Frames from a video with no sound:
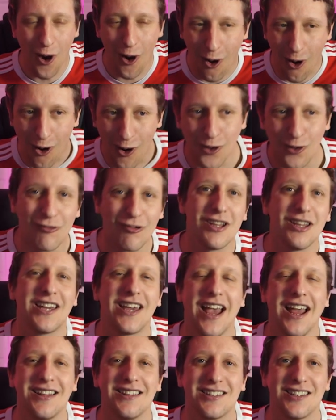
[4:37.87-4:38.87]
Henry
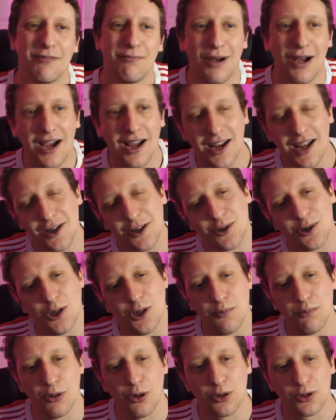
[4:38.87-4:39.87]
getting to the byline,
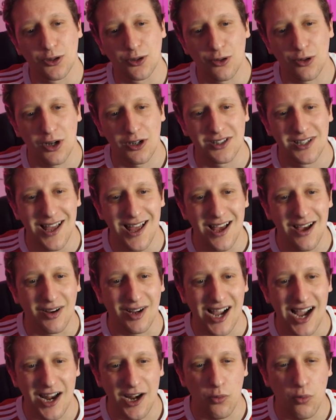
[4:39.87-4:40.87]
cutting balls across.
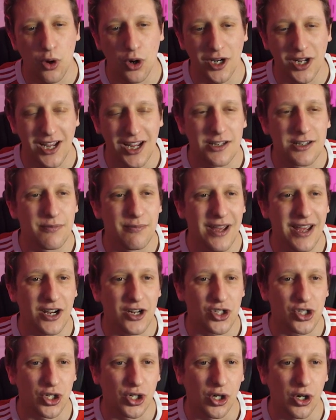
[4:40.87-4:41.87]
Kind of wanted to make
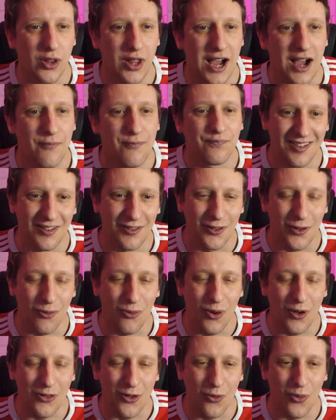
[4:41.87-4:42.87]
sure that
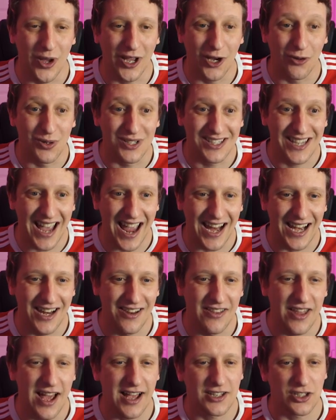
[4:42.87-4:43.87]
the winger was getting
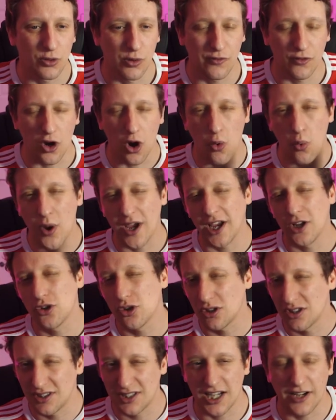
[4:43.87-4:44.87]
in there, so we've got a winger
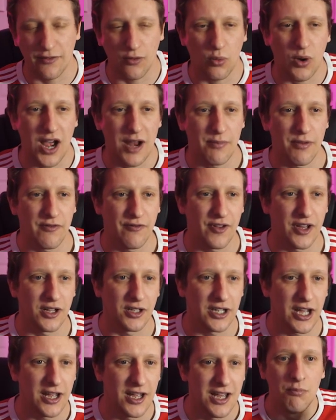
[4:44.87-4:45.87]
just instead of a wide
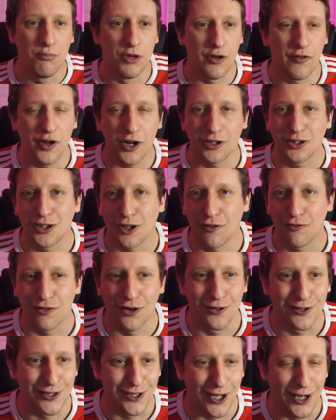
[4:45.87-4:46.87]
midfielder. Moving on to the
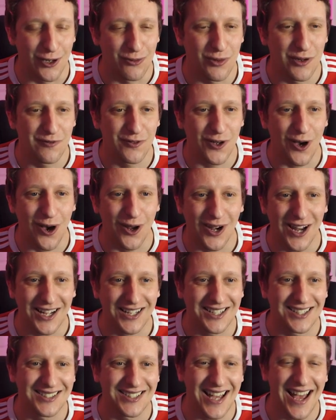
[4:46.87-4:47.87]
front two, we've got
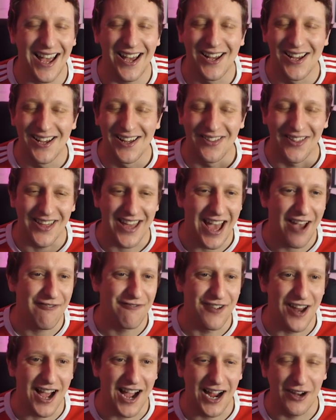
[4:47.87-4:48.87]
Lacazette, the
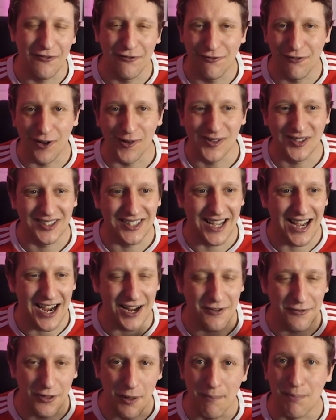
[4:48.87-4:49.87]
F9, false
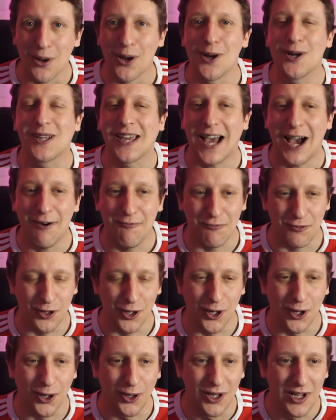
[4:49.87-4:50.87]
9, the Bergkamp
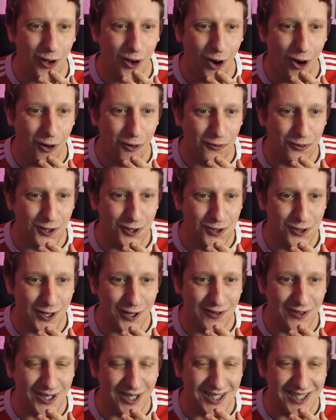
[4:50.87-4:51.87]
role, often
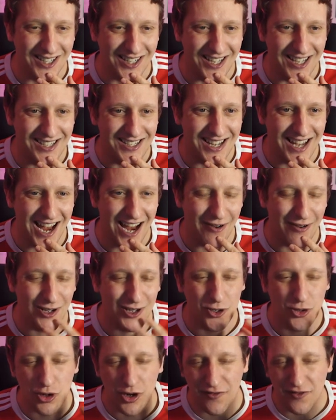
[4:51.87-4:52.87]
drifts into these
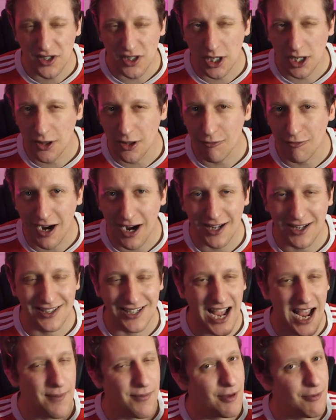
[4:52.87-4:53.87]
areas, drifts in at the right
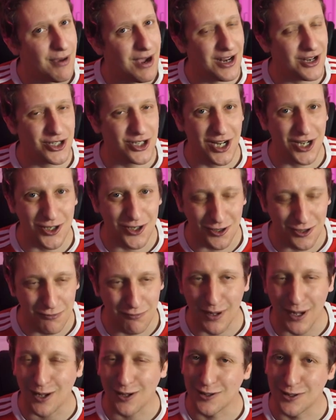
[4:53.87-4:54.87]
time. The match engine's
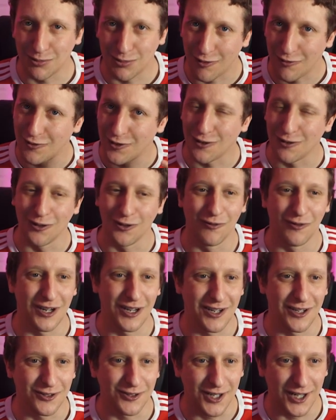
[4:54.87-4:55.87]
picked up a few lovely
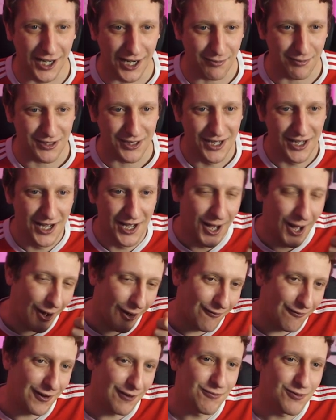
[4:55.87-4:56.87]
little clips
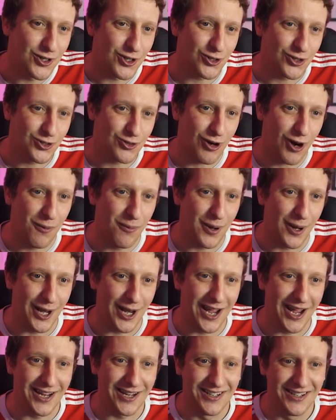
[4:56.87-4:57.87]
of him just dropping
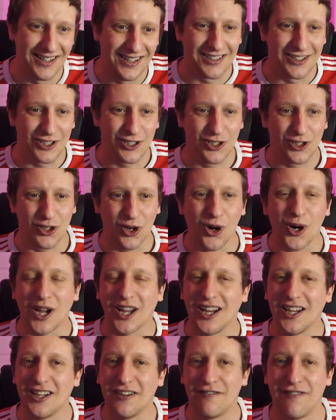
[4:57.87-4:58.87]
in,
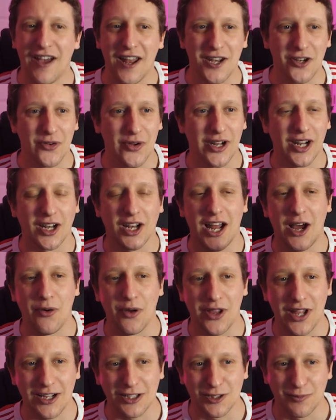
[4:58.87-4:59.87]
sucking a defender in and
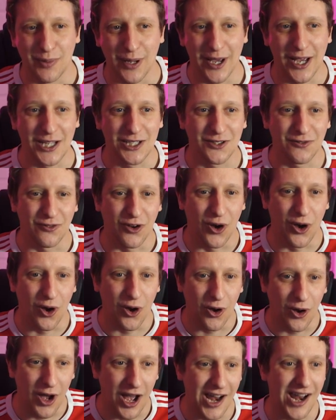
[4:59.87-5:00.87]
allowing that space
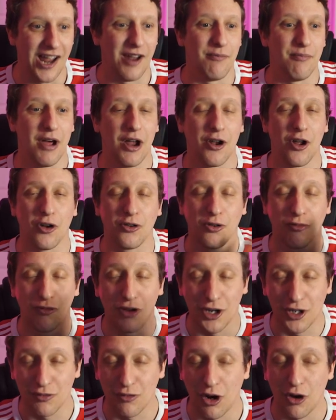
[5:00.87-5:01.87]
for an
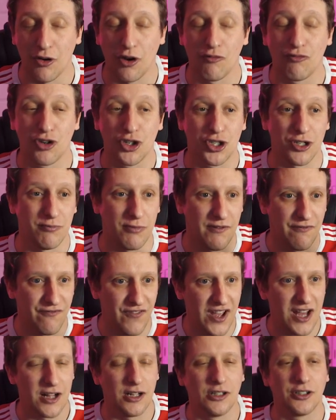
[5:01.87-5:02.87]
on-rushing
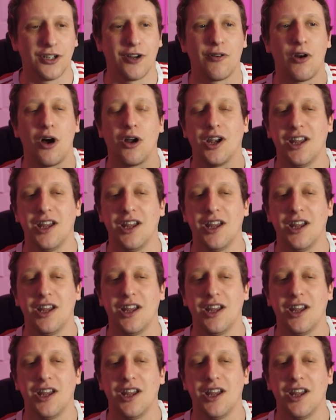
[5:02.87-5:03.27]
midfielder,